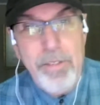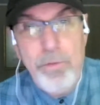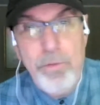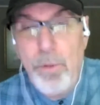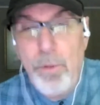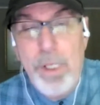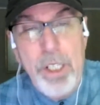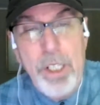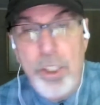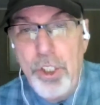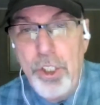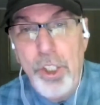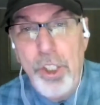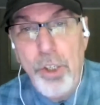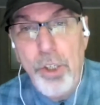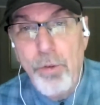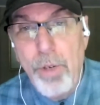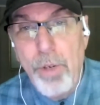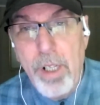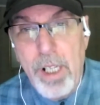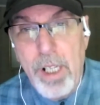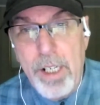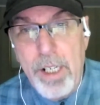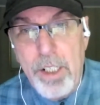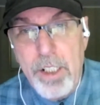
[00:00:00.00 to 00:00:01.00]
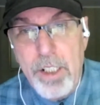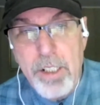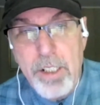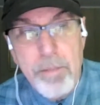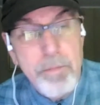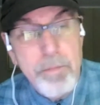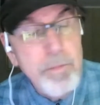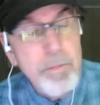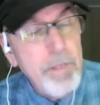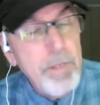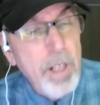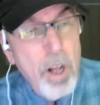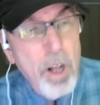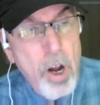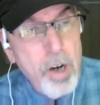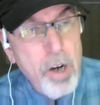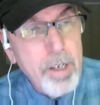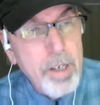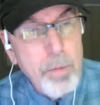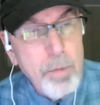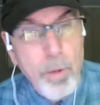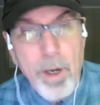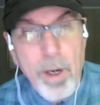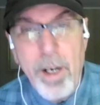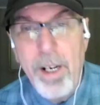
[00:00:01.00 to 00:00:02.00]
with this new release
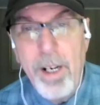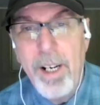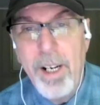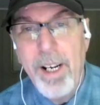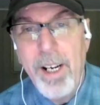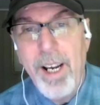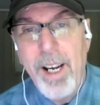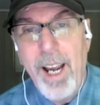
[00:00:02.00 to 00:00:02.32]
hardware,